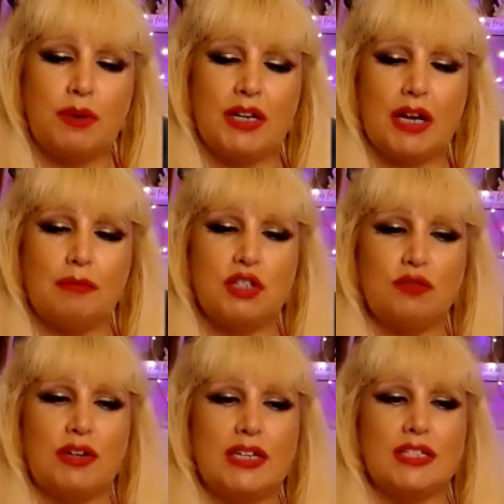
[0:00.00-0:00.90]
when it comes to
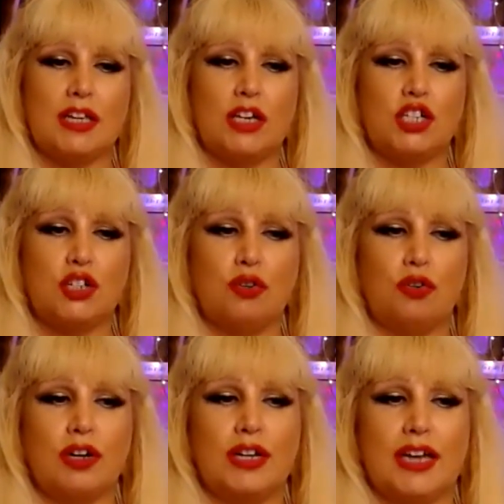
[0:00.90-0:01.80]
research, you're
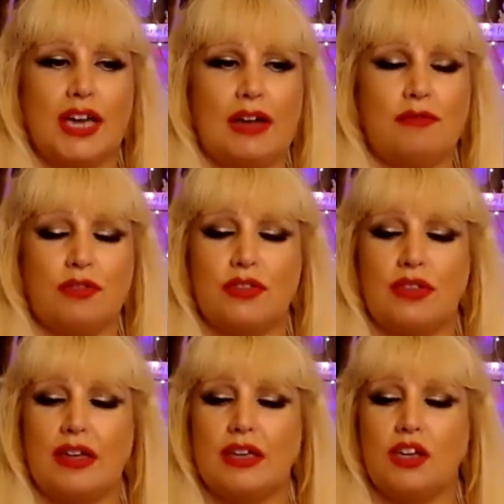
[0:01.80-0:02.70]
not going to get
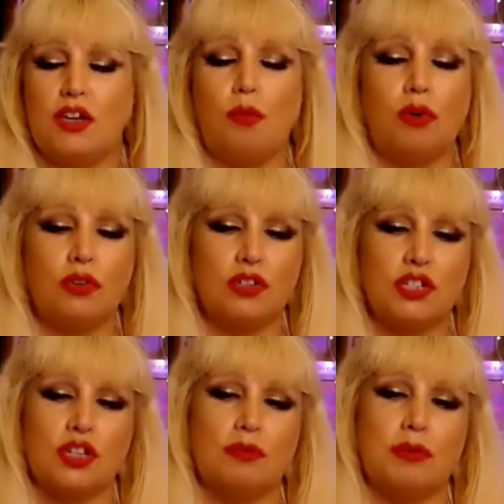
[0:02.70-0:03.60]
everything you want
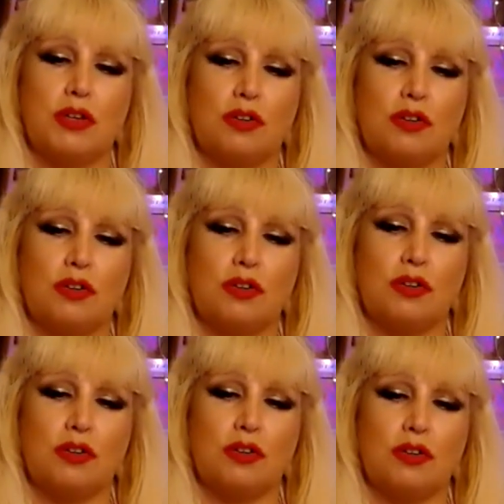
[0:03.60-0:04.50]
to, but you're
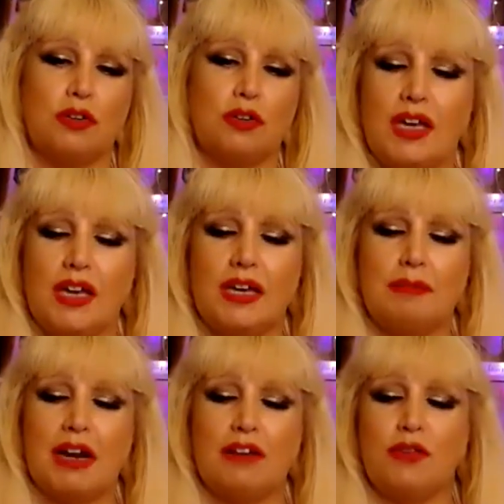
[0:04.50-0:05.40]
not.
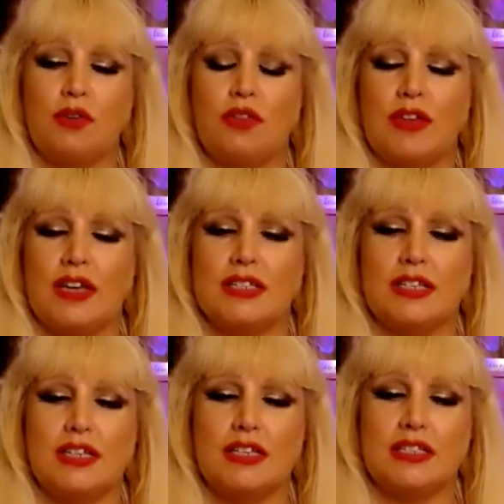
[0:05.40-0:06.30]
And I feel that there's
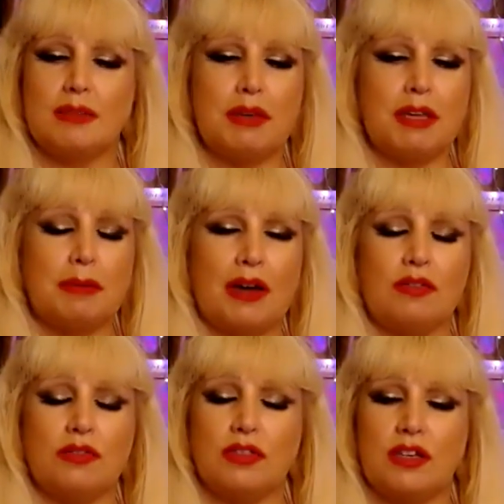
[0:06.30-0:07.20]
something
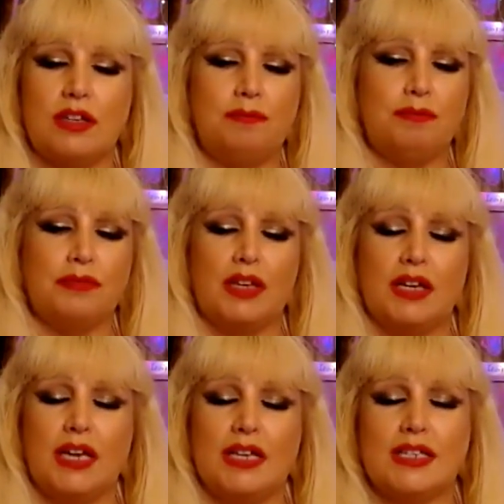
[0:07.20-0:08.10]
about
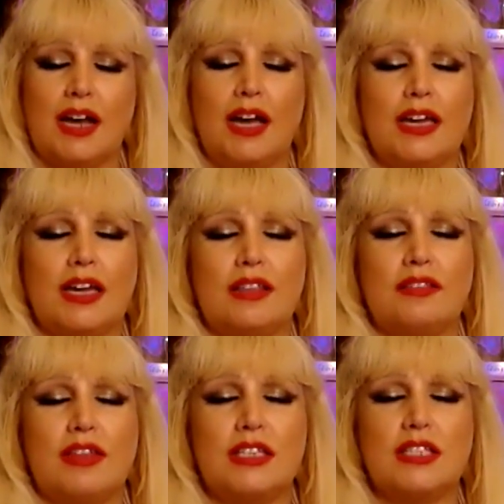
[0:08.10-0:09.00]
it's like
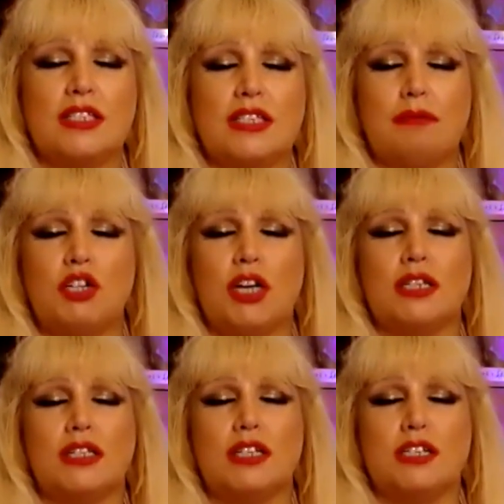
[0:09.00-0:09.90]
there's a
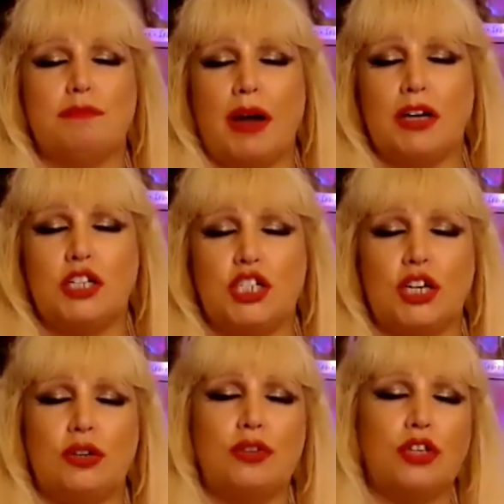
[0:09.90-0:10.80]
subject that has bugged
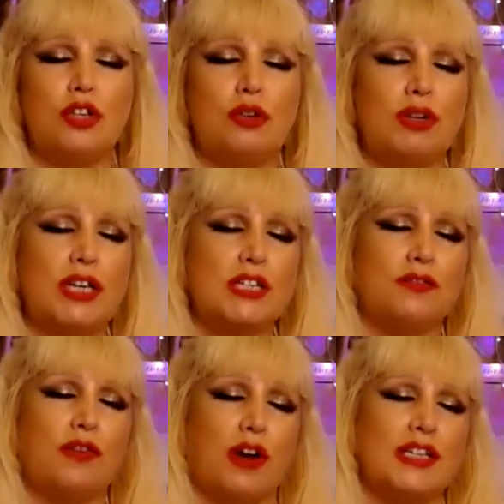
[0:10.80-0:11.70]
you that you need to
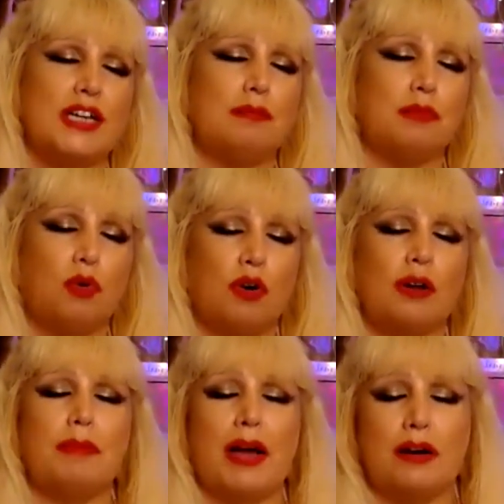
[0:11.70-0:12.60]
find out more
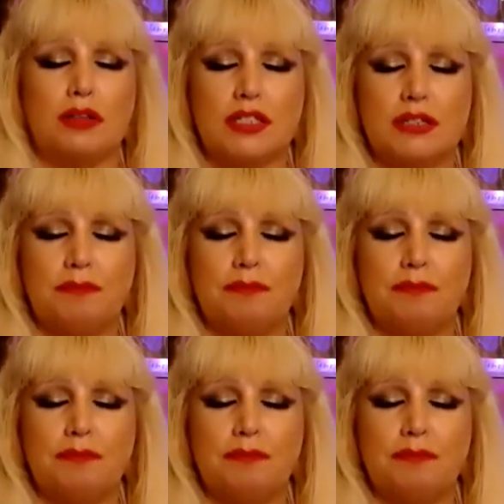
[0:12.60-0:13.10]
about.